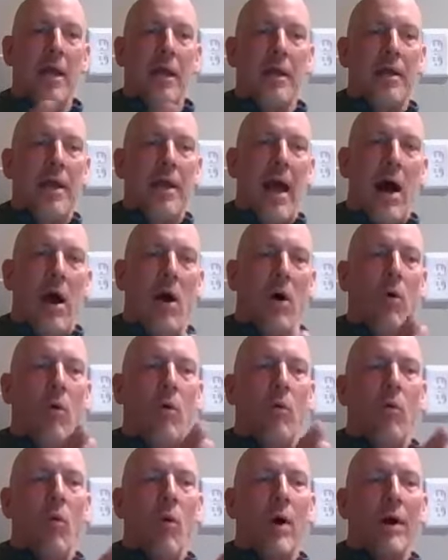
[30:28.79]
Now,
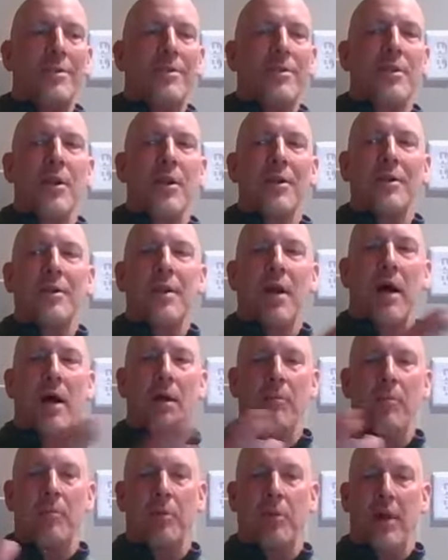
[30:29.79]
once they're
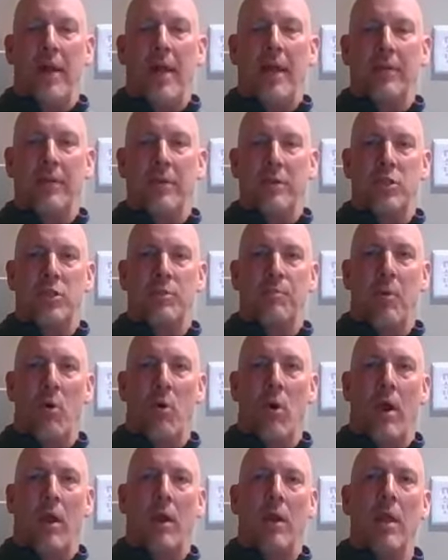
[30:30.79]
done playing the
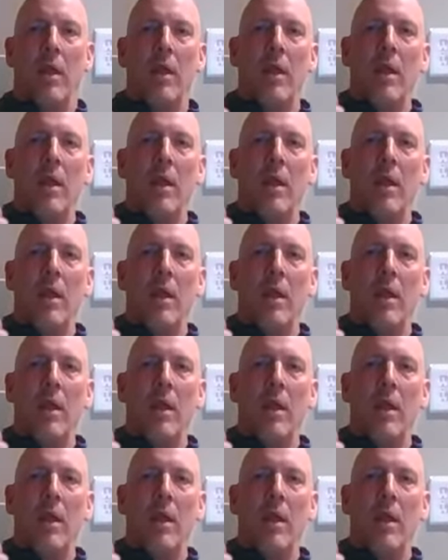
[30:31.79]
sport,